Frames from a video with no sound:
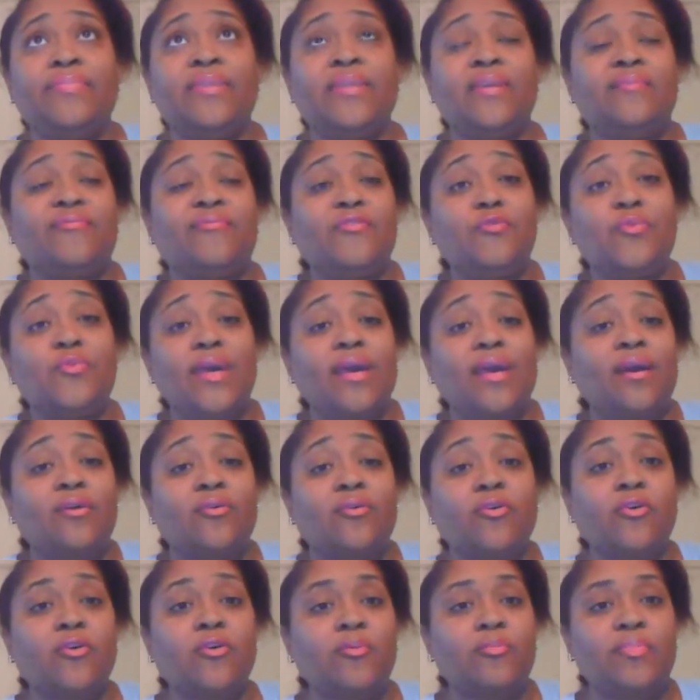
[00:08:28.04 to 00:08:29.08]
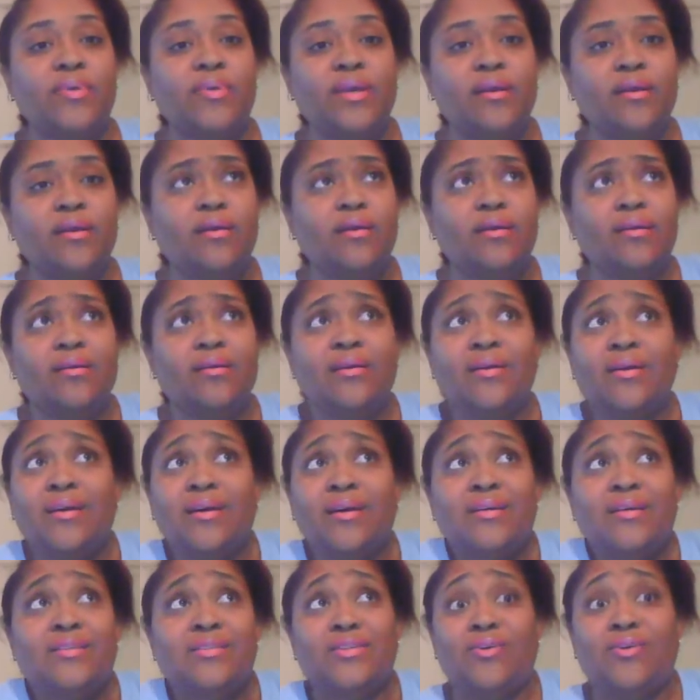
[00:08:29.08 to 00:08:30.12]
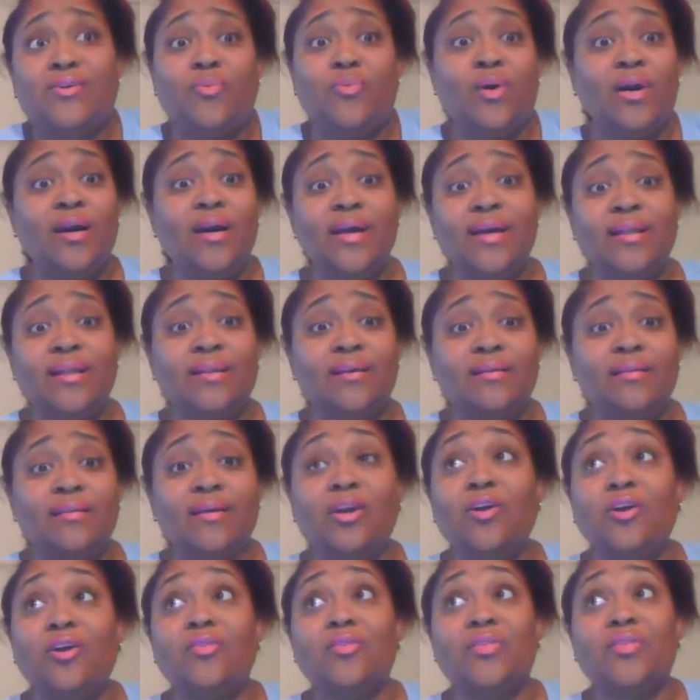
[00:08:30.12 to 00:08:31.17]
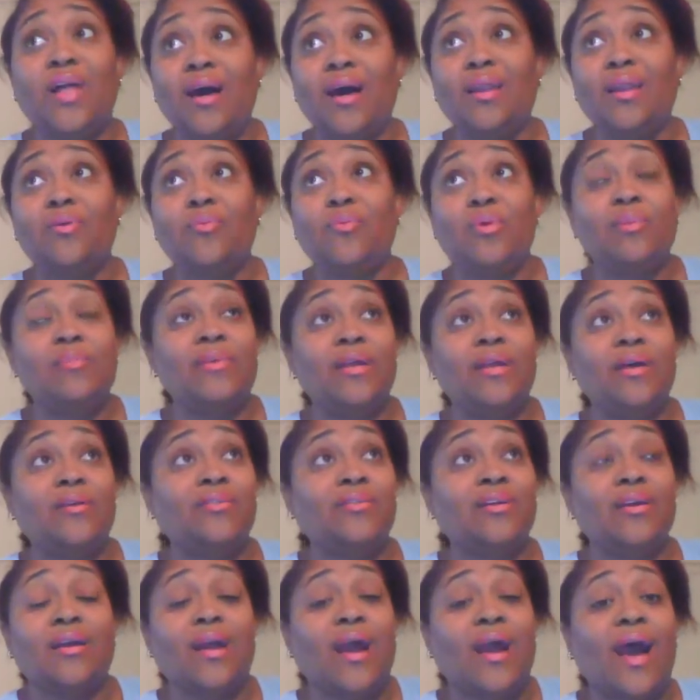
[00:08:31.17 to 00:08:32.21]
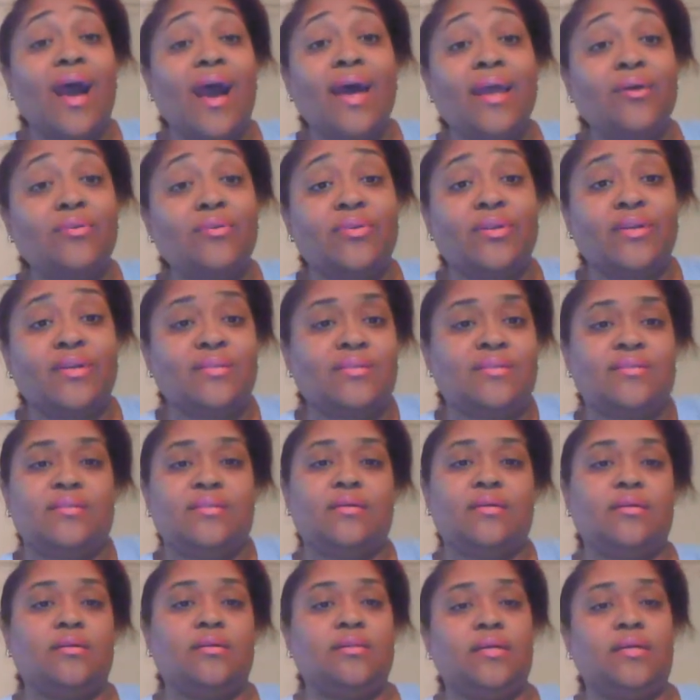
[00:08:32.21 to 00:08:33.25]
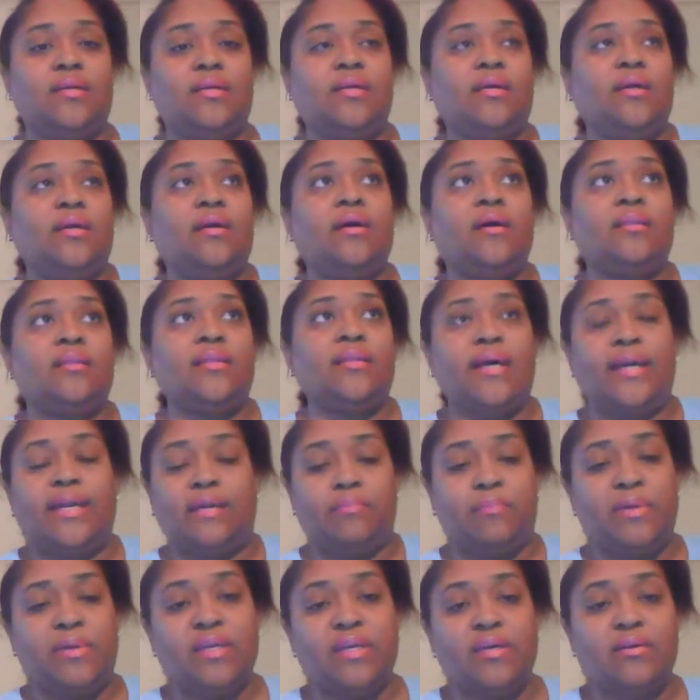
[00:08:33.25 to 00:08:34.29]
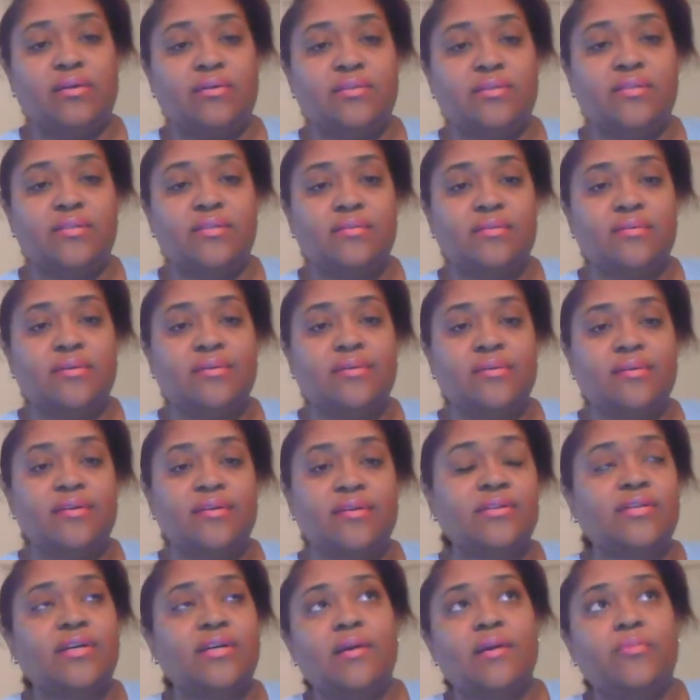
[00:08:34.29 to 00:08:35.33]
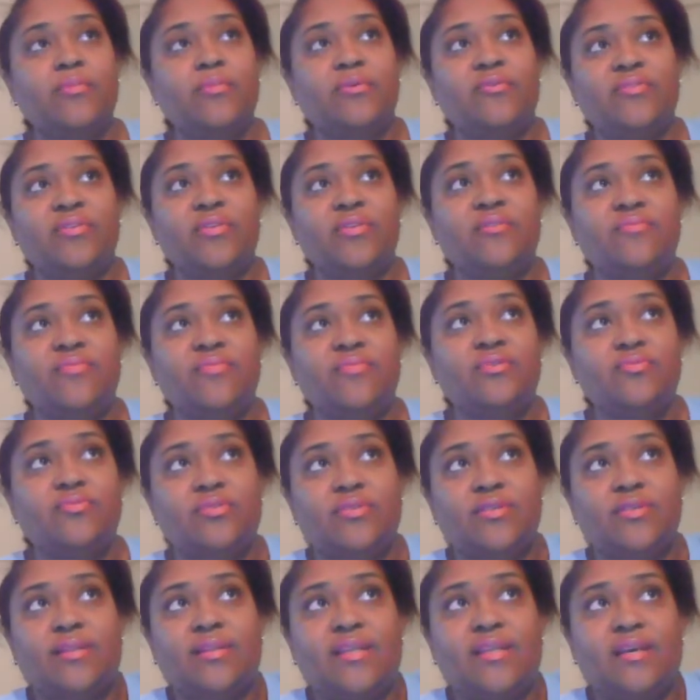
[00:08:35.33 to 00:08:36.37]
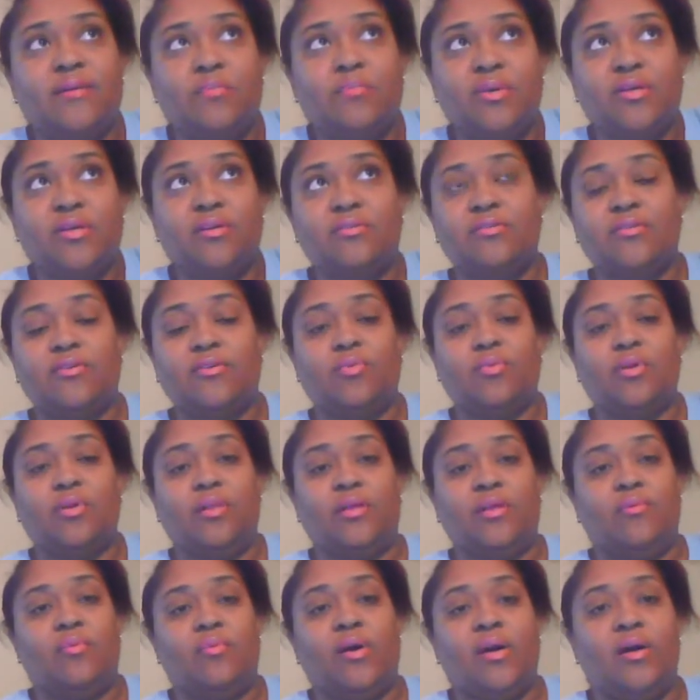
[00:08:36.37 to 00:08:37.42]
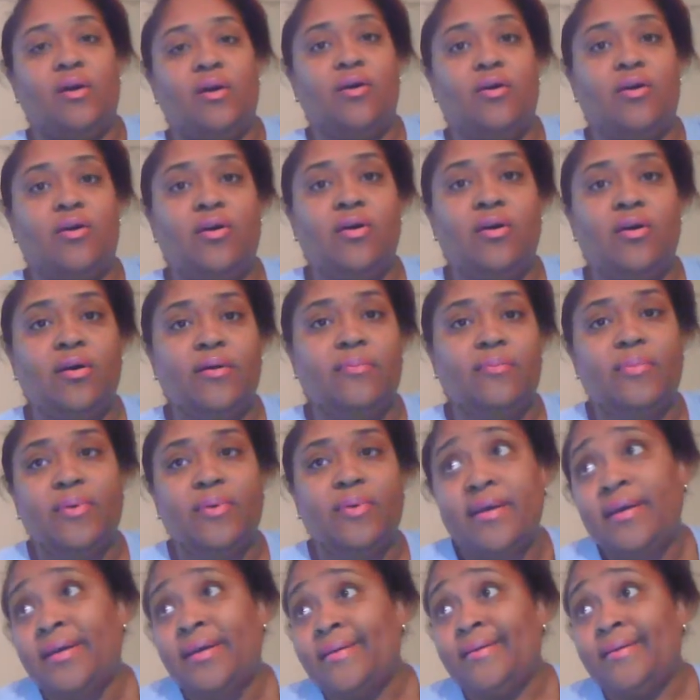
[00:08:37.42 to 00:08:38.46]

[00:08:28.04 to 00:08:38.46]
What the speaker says: If you can't grow a beard, so what? There are a lot of women out there. I don't necessarily like beards. There's a couple of individuals I think beards look really well on, but